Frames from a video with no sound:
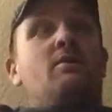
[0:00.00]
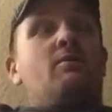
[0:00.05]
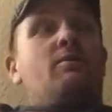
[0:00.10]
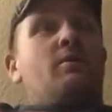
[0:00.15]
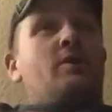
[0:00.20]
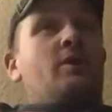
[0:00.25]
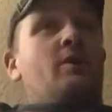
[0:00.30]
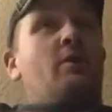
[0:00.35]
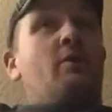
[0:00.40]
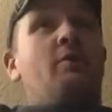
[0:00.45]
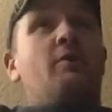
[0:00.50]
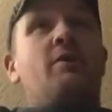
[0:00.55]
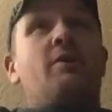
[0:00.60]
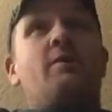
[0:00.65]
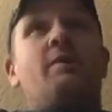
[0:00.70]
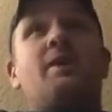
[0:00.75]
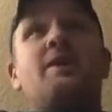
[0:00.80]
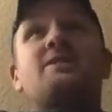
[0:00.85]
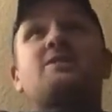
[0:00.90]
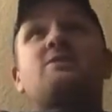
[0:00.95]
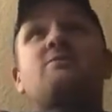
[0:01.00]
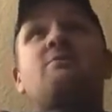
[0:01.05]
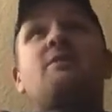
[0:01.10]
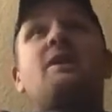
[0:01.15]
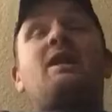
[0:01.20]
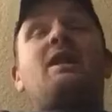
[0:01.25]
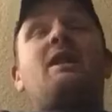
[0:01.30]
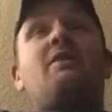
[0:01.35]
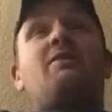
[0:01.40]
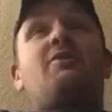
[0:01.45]
We're going to
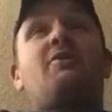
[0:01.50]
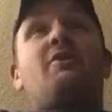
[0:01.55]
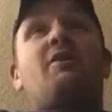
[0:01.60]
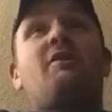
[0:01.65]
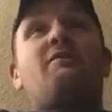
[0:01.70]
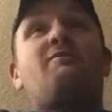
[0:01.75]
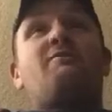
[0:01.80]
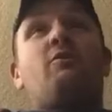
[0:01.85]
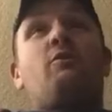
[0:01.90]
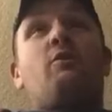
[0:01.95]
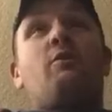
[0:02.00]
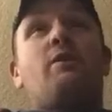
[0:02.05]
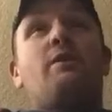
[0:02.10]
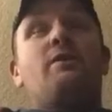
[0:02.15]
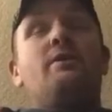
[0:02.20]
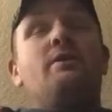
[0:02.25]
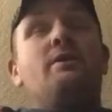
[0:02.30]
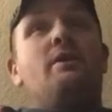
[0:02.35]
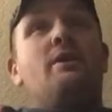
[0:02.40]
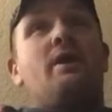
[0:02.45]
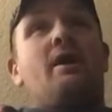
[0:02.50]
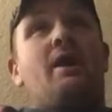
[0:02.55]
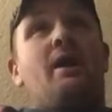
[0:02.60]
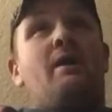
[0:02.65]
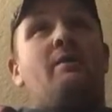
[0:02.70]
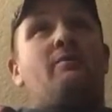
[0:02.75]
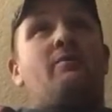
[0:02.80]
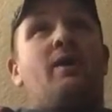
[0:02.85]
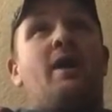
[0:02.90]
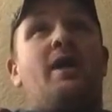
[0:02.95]
WrestleMania 34.
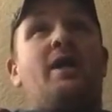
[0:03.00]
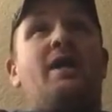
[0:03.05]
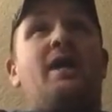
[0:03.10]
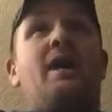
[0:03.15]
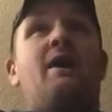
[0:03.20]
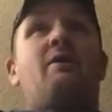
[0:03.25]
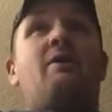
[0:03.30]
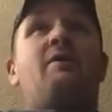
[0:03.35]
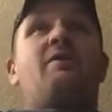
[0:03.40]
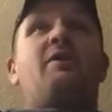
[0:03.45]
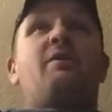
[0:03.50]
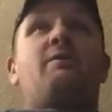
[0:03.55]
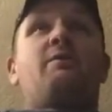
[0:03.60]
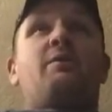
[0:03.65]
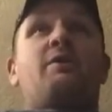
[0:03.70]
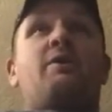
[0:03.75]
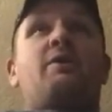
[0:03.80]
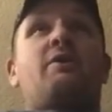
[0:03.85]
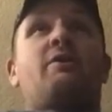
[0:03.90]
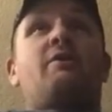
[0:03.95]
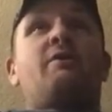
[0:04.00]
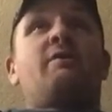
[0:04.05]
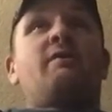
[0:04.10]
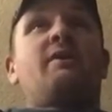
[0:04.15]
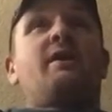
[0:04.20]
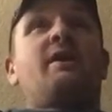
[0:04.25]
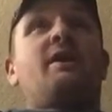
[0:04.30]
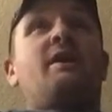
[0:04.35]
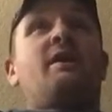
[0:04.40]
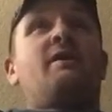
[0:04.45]
Um, right now, I think we're
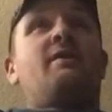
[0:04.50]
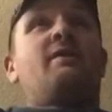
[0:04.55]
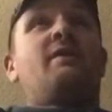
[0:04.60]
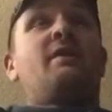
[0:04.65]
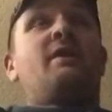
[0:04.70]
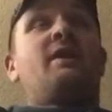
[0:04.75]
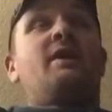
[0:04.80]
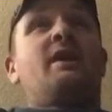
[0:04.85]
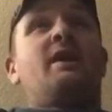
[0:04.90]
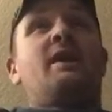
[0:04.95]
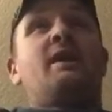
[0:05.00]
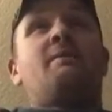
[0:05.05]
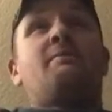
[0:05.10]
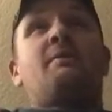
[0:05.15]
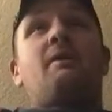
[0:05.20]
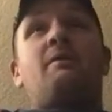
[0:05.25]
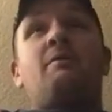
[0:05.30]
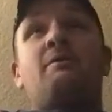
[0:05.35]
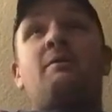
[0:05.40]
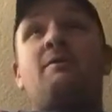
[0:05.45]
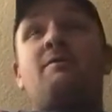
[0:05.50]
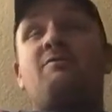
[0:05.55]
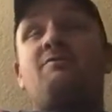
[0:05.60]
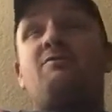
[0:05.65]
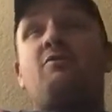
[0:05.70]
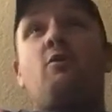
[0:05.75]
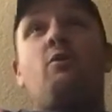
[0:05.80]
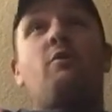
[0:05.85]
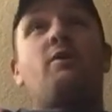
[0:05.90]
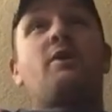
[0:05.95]
currently on the uh, probably the
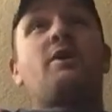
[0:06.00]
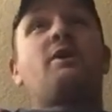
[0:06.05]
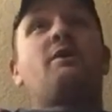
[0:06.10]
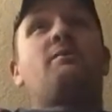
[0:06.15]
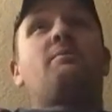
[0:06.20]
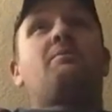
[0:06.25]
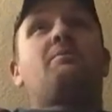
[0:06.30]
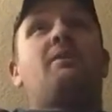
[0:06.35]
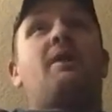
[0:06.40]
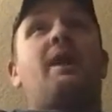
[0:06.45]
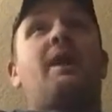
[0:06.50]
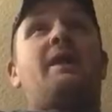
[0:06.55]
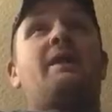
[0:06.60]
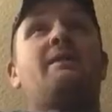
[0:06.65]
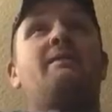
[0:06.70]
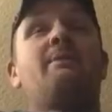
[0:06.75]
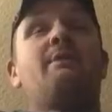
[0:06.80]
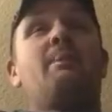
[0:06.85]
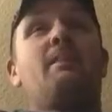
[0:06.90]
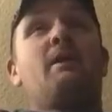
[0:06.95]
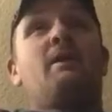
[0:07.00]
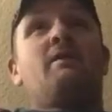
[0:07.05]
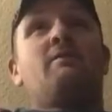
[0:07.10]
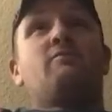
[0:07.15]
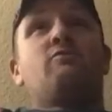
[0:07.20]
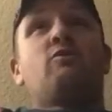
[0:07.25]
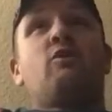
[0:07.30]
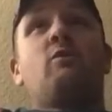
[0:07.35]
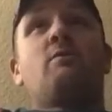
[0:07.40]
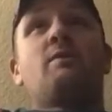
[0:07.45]
four year plan
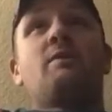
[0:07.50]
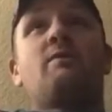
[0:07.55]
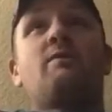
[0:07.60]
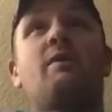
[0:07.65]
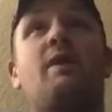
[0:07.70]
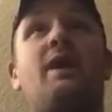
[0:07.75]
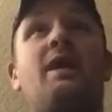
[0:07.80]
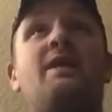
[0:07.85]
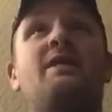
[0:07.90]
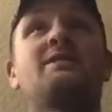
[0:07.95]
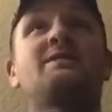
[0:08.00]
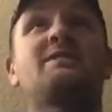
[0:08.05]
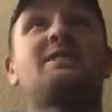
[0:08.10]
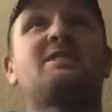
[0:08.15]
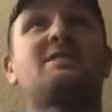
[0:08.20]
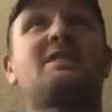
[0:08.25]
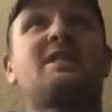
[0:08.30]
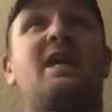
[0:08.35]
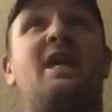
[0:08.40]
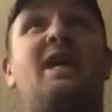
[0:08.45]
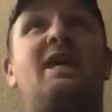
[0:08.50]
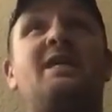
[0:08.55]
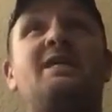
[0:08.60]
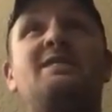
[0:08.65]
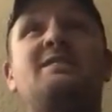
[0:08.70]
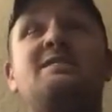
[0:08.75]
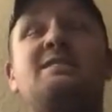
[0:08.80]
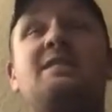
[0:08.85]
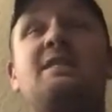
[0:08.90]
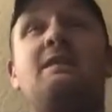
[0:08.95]
of Roman Reigns. This guy
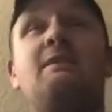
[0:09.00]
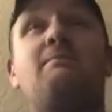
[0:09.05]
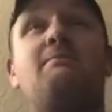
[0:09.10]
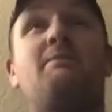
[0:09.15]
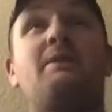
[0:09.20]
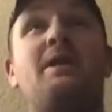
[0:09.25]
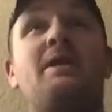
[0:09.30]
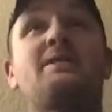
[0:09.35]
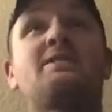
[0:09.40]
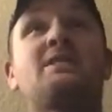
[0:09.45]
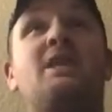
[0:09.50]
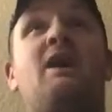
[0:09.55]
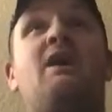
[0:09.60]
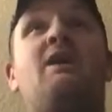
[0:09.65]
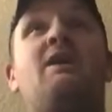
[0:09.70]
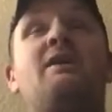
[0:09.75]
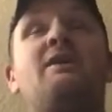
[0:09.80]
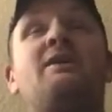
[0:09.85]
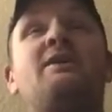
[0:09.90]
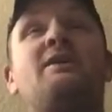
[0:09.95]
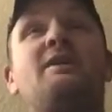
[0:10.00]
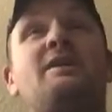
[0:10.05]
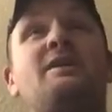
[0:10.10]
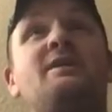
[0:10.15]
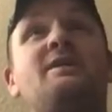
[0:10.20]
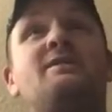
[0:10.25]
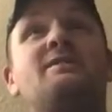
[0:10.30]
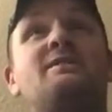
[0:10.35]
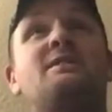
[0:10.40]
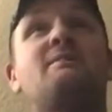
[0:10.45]
is the big dog.
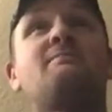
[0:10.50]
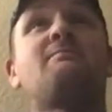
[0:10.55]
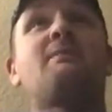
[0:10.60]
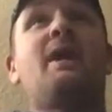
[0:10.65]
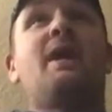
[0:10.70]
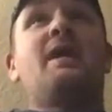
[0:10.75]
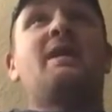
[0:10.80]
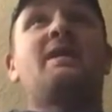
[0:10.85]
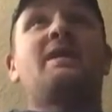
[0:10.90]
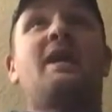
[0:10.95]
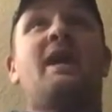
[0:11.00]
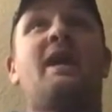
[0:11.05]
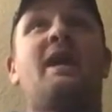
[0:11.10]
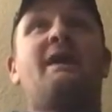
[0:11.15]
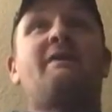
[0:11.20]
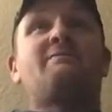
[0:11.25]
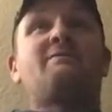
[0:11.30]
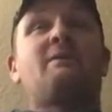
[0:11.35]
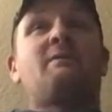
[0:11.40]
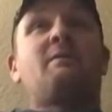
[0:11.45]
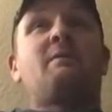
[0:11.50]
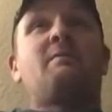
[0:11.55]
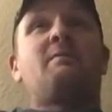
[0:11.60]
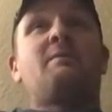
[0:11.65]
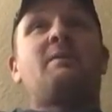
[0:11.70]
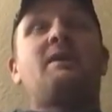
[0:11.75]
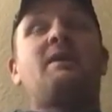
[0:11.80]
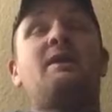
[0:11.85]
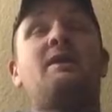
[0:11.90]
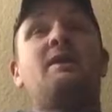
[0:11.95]
He is the main guy of
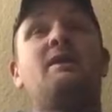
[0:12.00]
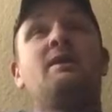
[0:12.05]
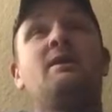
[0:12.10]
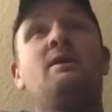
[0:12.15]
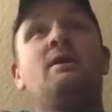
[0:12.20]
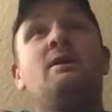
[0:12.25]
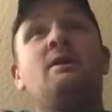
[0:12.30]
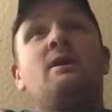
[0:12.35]
WWE.